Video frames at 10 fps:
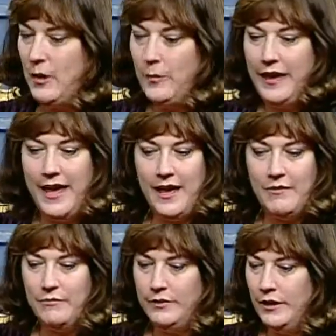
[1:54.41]
we
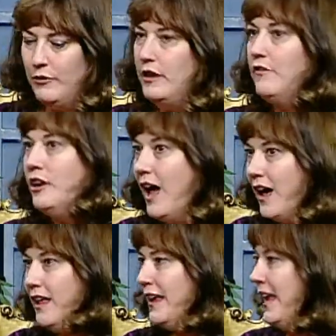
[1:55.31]
have, you know, for the different
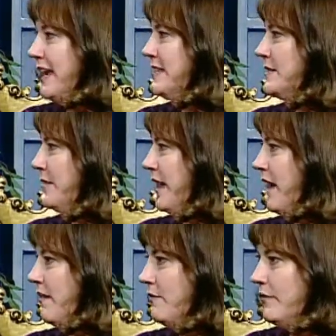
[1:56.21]
holidays, we
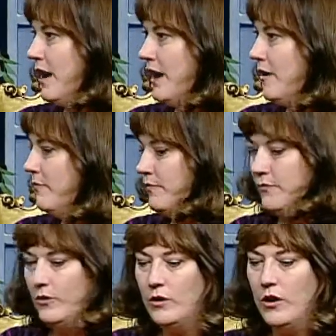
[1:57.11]
have um,
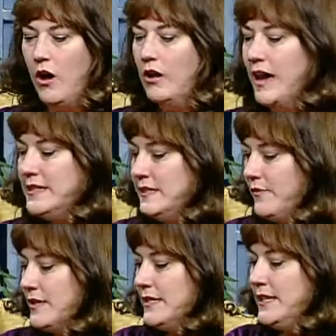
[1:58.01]
for all kinds of
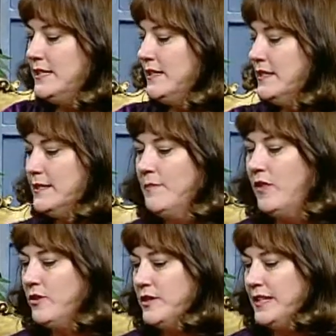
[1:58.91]
different seasons,
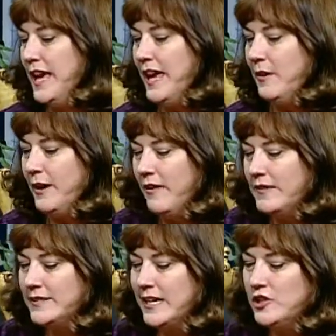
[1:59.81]
Mother's Day, we have,
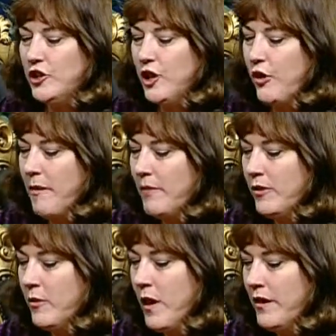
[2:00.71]
this is actually a
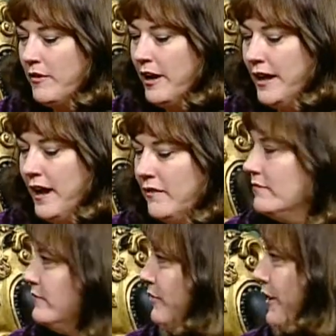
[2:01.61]
grandmother one right now.
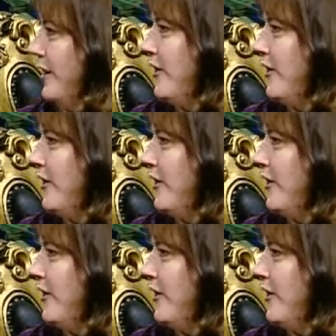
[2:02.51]
For you.